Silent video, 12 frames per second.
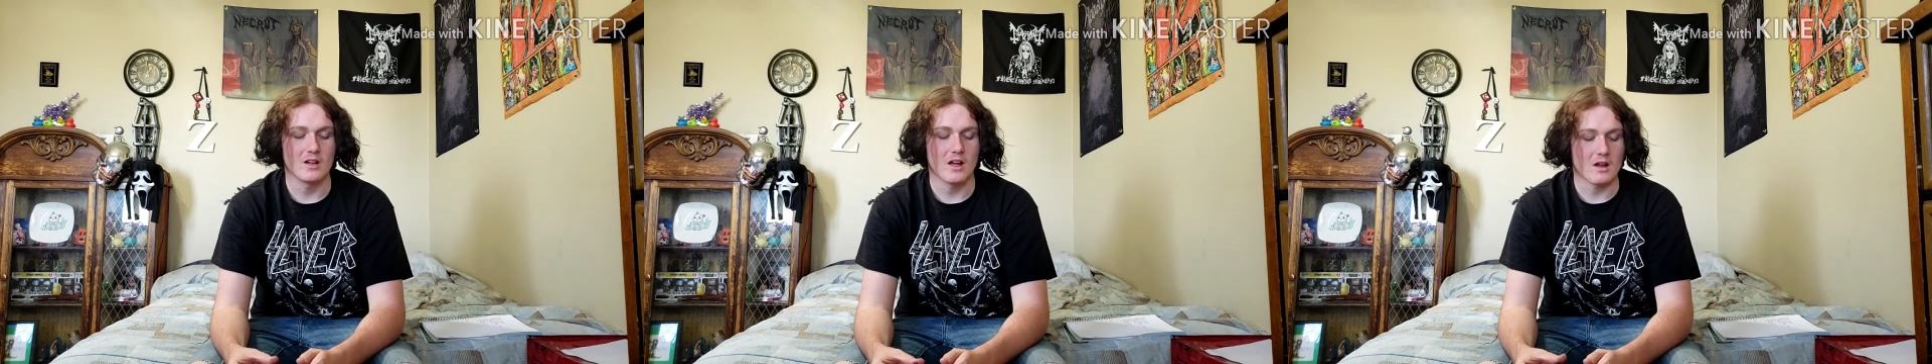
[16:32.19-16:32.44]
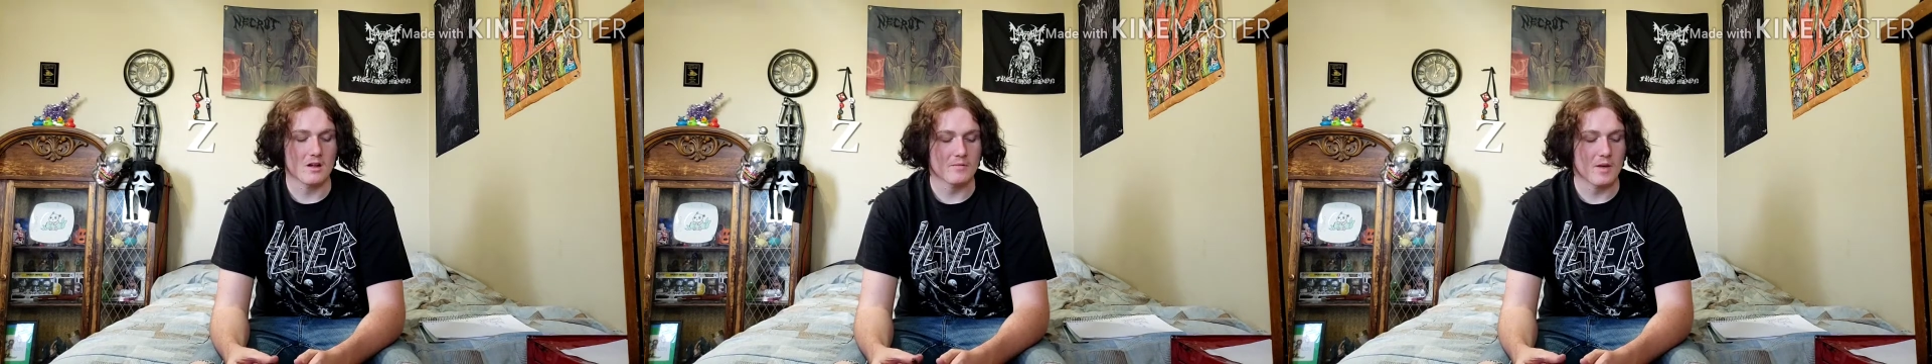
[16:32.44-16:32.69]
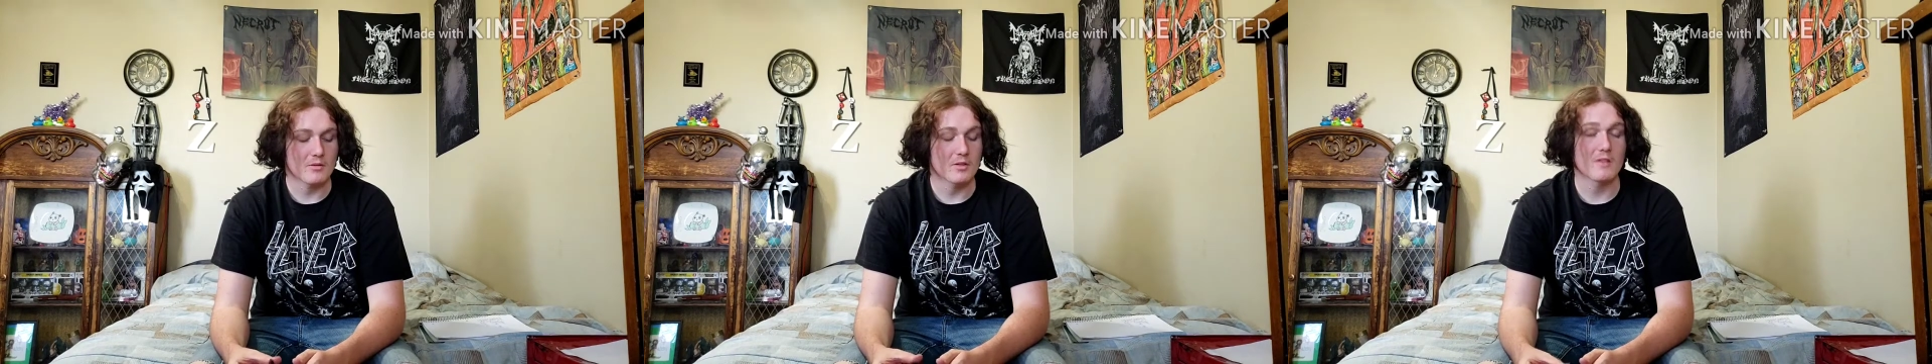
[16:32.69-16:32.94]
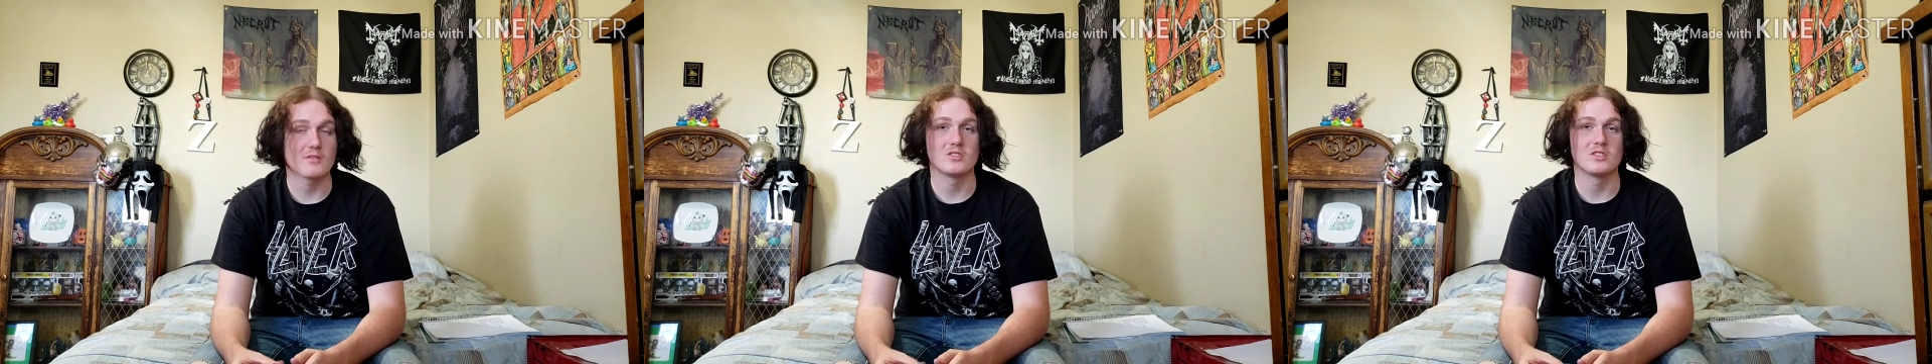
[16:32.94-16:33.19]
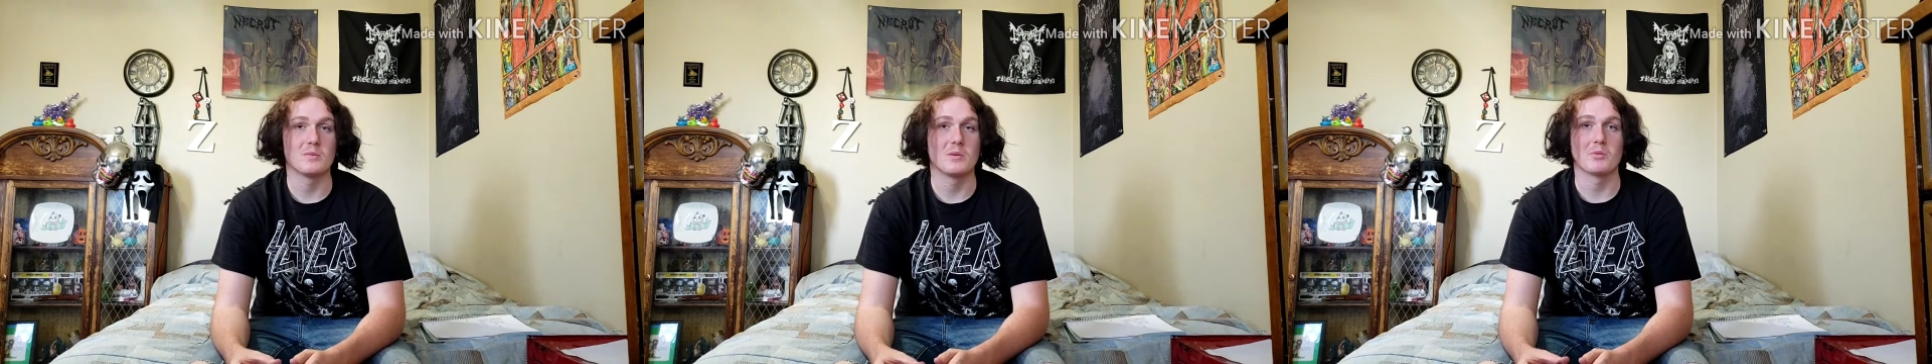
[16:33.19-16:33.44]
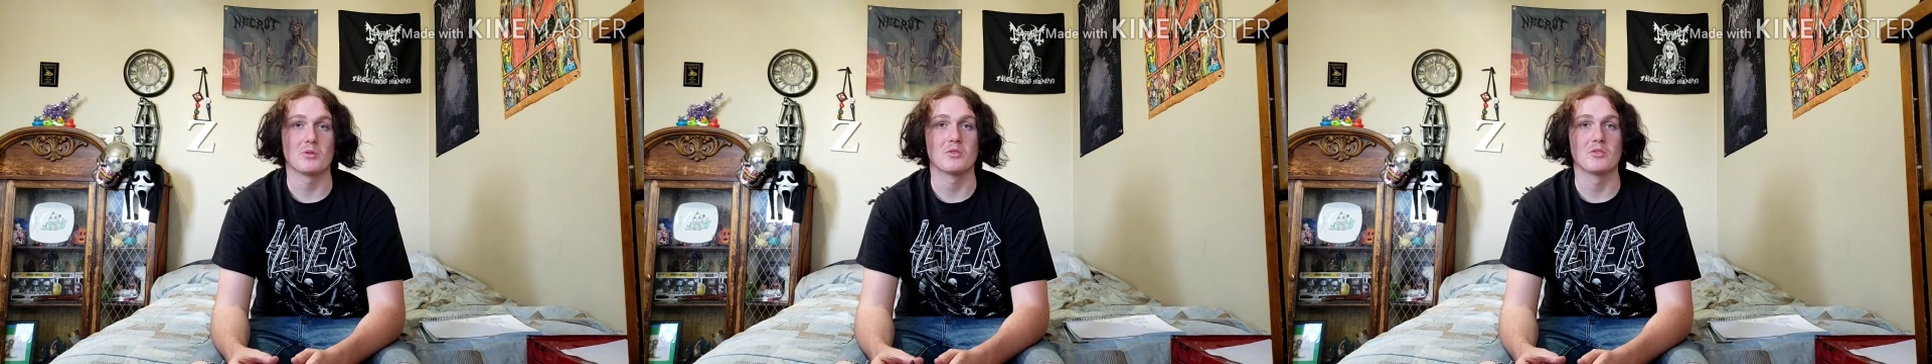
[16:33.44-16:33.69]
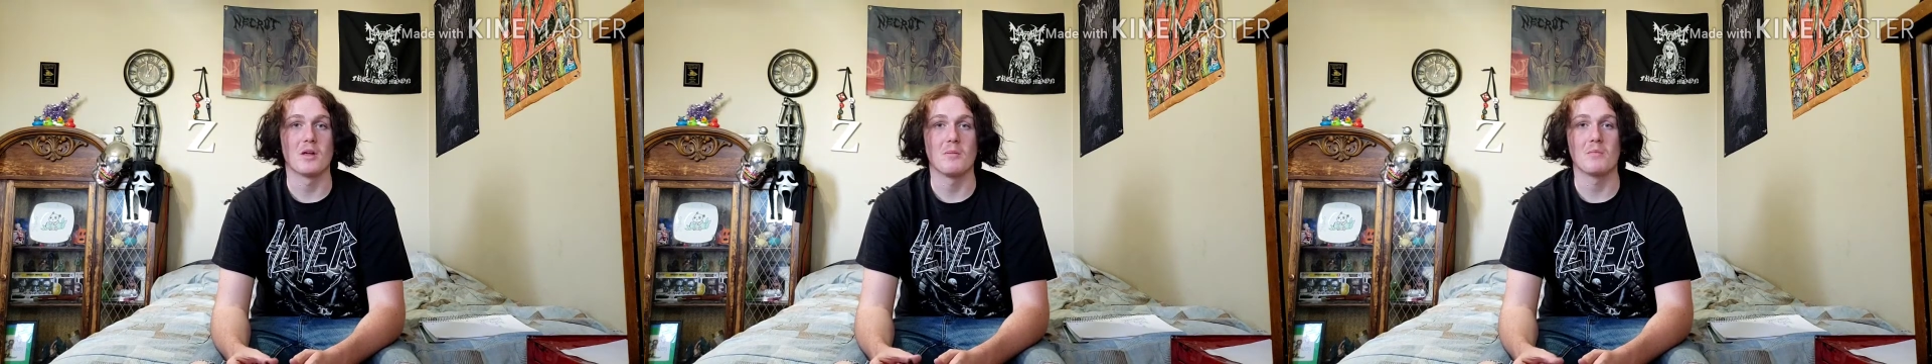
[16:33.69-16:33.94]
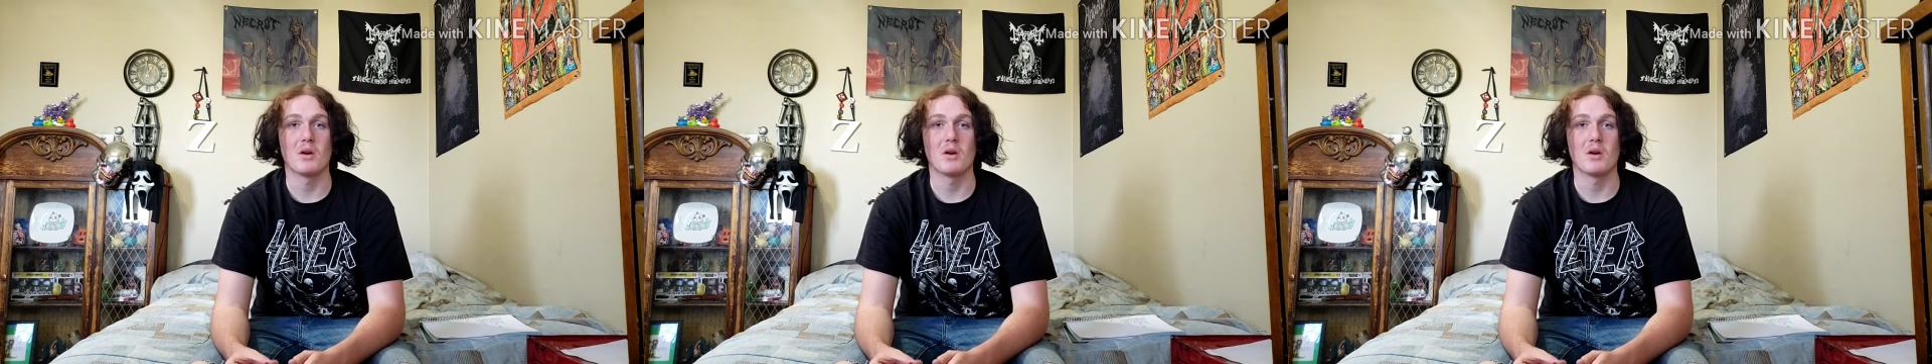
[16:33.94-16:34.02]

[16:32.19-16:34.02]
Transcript: Um, I would love to see people do them,